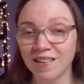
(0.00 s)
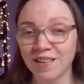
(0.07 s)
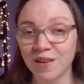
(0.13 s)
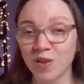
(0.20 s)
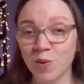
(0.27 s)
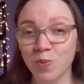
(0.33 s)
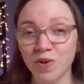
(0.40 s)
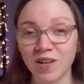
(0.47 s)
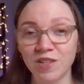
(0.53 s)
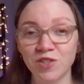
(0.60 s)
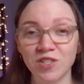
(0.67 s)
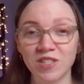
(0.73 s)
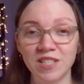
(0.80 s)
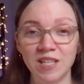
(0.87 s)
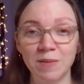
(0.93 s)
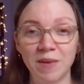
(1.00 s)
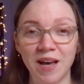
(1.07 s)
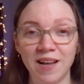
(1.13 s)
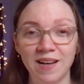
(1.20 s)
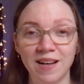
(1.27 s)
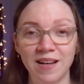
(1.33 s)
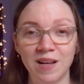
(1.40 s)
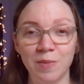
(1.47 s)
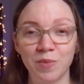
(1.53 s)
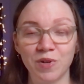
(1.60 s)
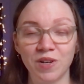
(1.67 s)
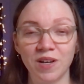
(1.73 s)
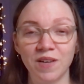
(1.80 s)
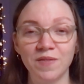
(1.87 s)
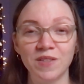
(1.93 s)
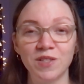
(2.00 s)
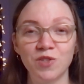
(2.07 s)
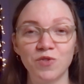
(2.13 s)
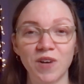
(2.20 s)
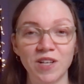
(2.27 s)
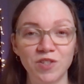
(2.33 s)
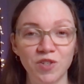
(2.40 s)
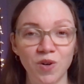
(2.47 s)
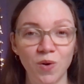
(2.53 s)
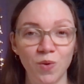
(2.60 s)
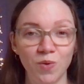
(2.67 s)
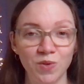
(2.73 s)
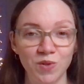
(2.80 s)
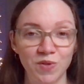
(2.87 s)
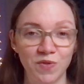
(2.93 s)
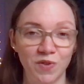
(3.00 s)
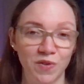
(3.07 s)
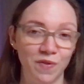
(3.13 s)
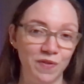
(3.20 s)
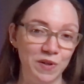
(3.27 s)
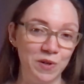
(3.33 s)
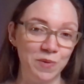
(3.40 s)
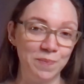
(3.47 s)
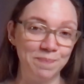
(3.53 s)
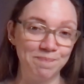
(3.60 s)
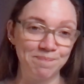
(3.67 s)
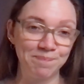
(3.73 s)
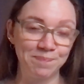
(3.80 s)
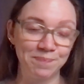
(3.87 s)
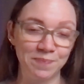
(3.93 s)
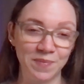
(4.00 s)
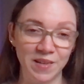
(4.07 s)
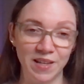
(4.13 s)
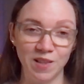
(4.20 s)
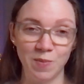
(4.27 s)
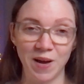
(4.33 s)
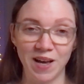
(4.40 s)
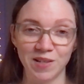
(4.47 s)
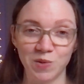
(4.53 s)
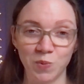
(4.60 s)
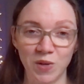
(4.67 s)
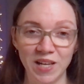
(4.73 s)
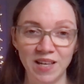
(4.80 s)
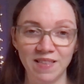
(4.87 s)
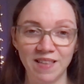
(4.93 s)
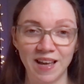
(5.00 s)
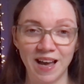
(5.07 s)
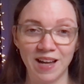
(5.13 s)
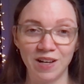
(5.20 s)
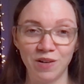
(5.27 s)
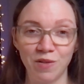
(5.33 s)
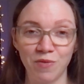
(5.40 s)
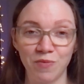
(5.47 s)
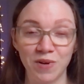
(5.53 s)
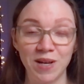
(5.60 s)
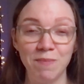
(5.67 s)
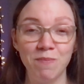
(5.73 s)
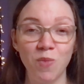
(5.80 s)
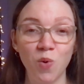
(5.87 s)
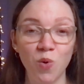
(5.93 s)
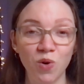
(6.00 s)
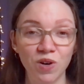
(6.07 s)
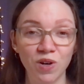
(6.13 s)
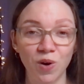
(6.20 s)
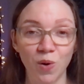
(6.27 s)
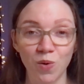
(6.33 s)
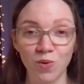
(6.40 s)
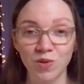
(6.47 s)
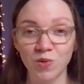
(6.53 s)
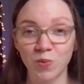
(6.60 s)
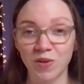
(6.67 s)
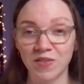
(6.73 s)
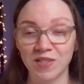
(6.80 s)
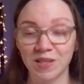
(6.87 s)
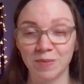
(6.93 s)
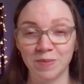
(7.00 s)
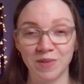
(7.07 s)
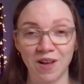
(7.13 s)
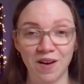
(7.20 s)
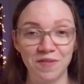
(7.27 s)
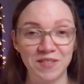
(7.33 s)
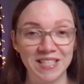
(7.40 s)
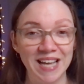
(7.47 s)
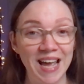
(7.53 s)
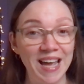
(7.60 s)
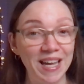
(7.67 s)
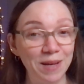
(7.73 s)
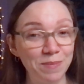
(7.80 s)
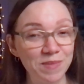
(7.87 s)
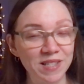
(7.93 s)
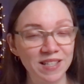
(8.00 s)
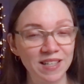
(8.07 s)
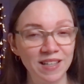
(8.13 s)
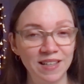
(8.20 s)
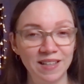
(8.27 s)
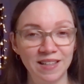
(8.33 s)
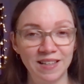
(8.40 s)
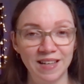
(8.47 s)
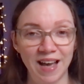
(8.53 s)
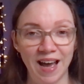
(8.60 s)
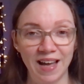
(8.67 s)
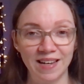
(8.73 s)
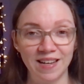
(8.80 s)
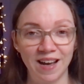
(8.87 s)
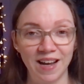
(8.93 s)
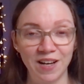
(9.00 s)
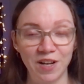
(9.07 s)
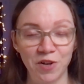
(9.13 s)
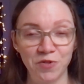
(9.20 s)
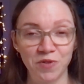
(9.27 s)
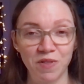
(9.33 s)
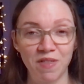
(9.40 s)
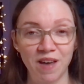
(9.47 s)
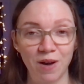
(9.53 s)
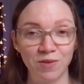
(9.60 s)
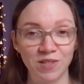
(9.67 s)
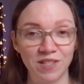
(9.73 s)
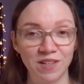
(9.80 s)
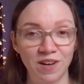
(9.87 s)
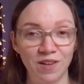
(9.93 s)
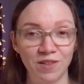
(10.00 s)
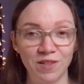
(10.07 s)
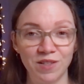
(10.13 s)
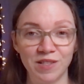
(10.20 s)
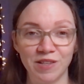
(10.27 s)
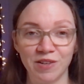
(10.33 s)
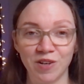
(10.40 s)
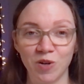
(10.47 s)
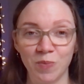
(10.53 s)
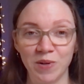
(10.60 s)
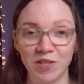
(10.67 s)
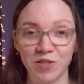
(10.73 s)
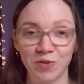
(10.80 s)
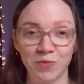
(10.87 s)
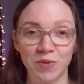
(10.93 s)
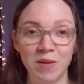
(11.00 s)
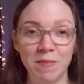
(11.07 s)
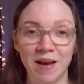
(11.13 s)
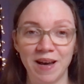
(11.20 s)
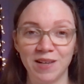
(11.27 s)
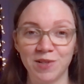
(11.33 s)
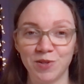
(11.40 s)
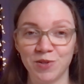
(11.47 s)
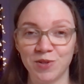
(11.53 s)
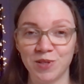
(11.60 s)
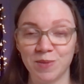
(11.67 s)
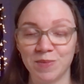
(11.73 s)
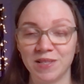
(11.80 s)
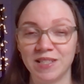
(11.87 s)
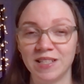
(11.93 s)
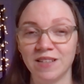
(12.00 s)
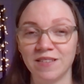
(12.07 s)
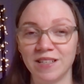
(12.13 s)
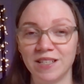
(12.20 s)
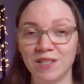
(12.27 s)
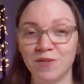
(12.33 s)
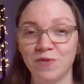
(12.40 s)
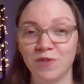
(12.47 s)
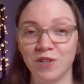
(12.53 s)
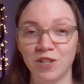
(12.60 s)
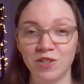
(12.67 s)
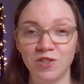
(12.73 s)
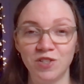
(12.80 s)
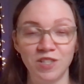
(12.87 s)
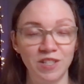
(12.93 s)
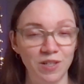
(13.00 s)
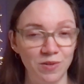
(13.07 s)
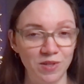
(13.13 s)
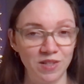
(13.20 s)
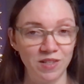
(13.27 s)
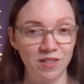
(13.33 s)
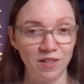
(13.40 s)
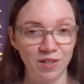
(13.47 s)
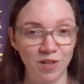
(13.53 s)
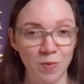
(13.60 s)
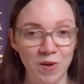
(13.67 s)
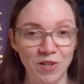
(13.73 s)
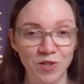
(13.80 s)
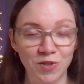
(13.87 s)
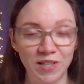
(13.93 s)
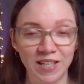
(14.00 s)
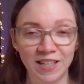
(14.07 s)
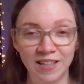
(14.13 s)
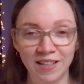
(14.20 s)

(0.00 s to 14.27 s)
the production team added a number of stretch goals for the film. In the past week, they added 3 more goals with some lofty aims. At $900,000, they're hoping to remaster some series footage to use in the documentary.